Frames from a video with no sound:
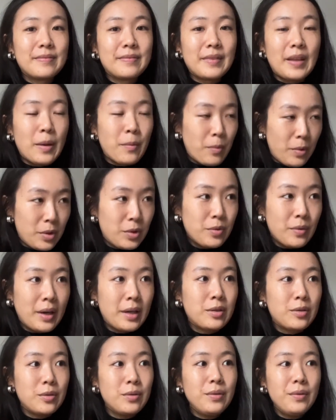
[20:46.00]
And what
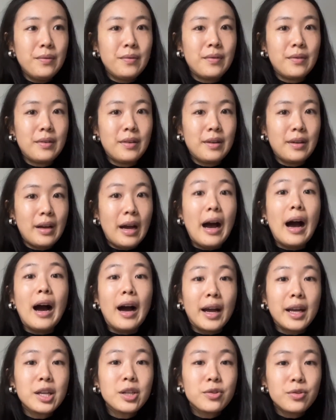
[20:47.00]
do?
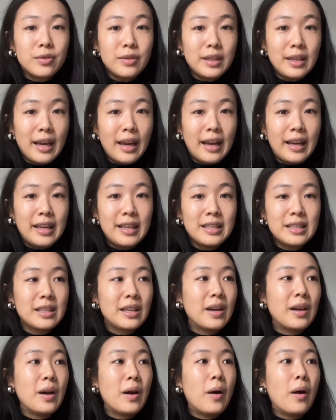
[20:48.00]
I create
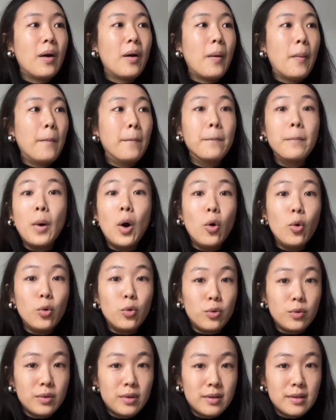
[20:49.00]

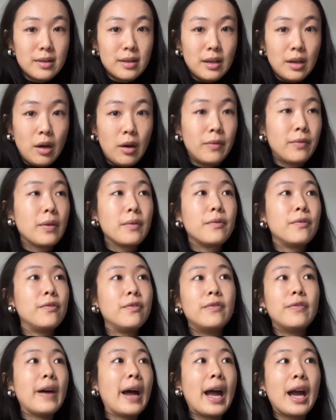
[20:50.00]
molds of
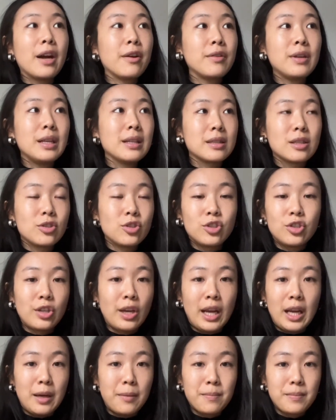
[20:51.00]
various
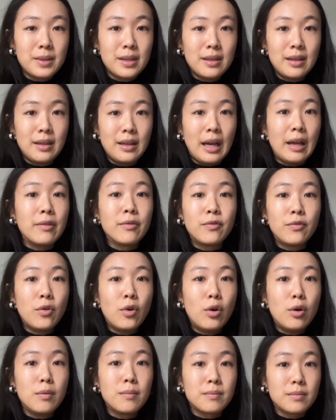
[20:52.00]
shapes and
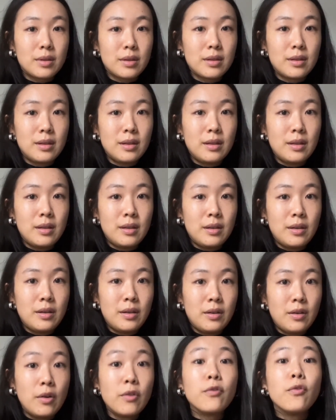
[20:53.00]
forms
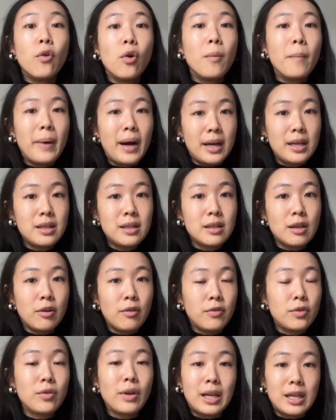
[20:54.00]
for myself
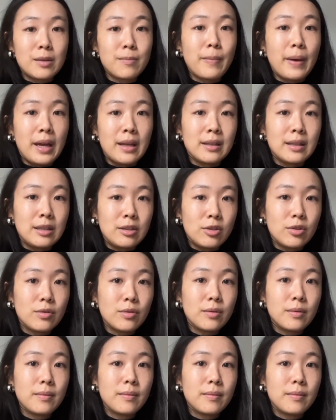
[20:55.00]
to expand into.